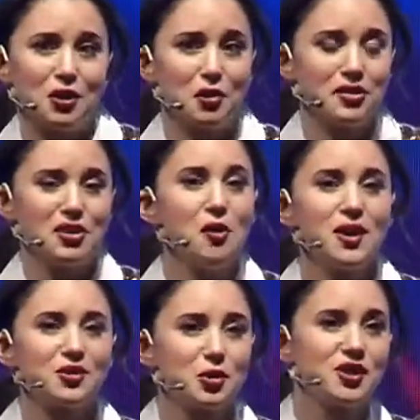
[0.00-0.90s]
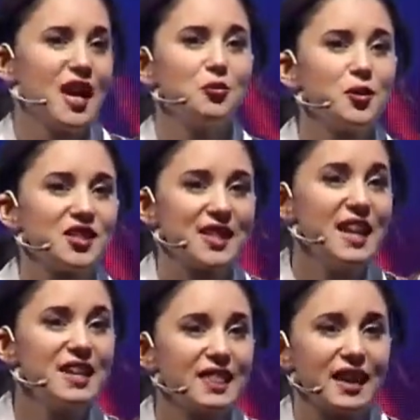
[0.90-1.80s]
know if you know it, or sandwiches,
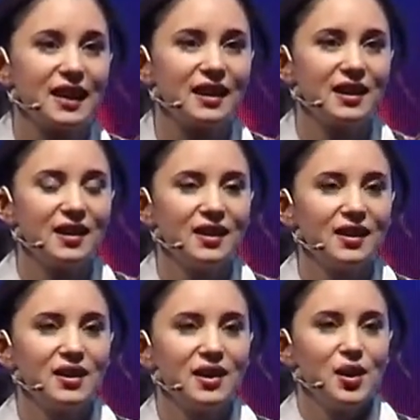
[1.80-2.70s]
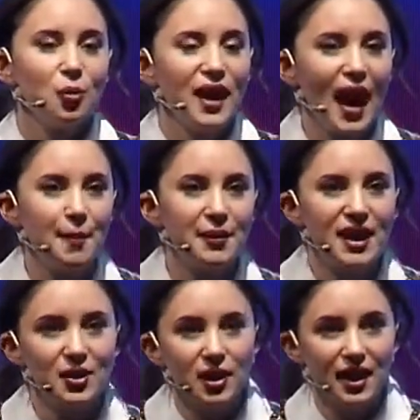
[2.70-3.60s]
anything. What happened
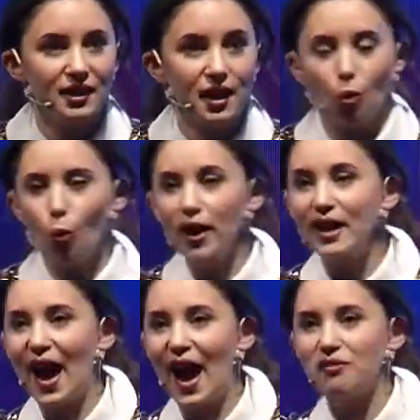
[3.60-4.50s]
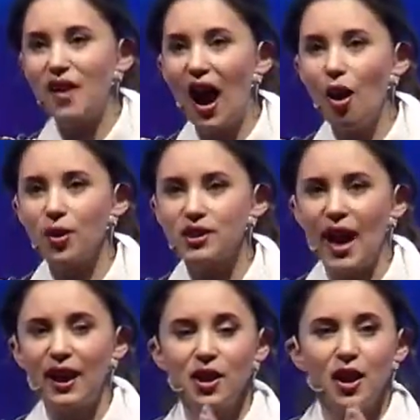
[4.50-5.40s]
in, in one and a half hours, I had